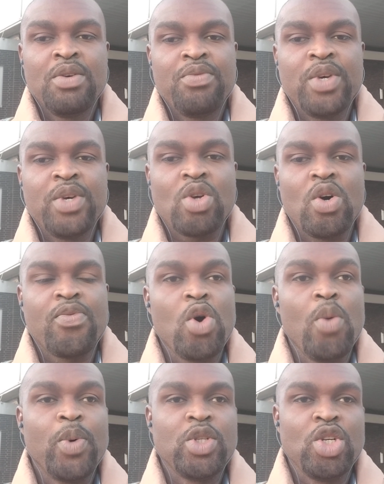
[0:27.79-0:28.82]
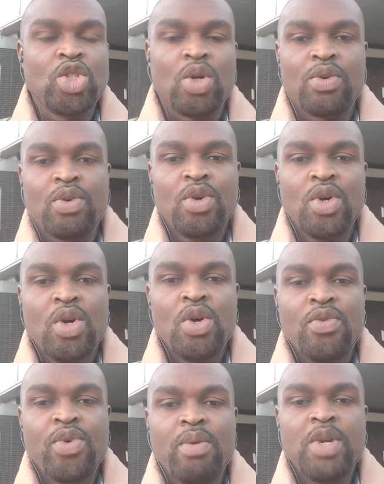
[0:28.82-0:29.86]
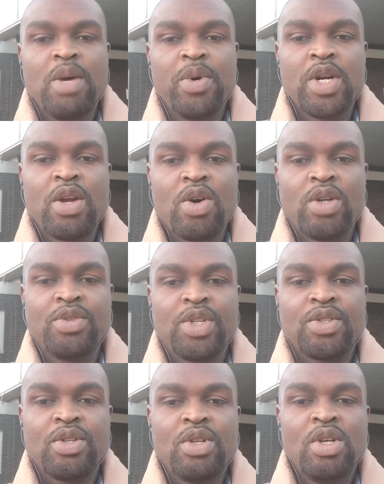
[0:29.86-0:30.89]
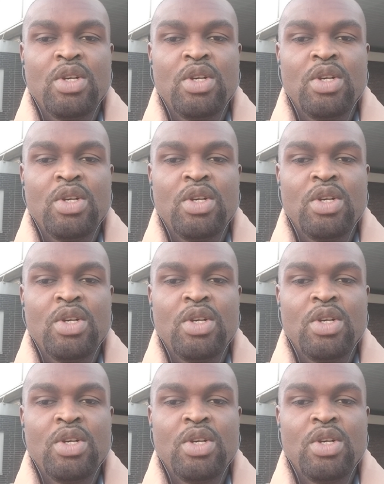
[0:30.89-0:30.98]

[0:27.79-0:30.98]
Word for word: face of opposition from neighboring countries.